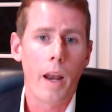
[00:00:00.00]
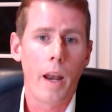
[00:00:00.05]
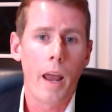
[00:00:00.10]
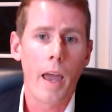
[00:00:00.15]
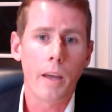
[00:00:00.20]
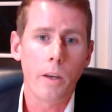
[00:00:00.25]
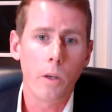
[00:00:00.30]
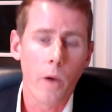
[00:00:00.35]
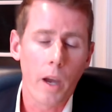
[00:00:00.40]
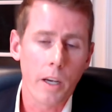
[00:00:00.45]
around
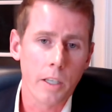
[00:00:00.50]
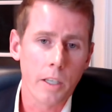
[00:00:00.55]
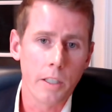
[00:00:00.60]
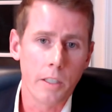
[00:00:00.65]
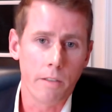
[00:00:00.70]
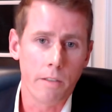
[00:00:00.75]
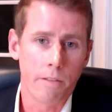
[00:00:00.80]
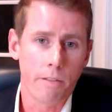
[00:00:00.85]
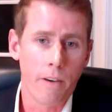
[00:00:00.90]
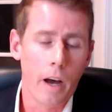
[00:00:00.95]
how you
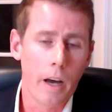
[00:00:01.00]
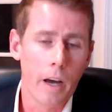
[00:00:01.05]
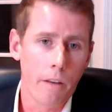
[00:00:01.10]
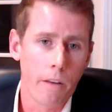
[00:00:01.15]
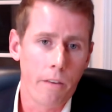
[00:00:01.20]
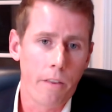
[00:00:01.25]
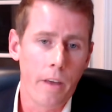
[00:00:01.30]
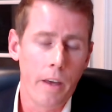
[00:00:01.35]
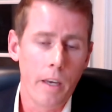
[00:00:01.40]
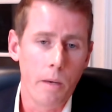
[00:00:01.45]
actually define a
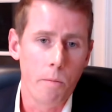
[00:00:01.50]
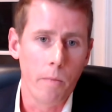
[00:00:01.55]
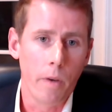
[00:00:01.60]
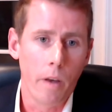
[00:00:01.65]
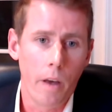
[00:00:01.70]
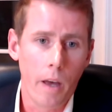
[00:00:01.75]
theme.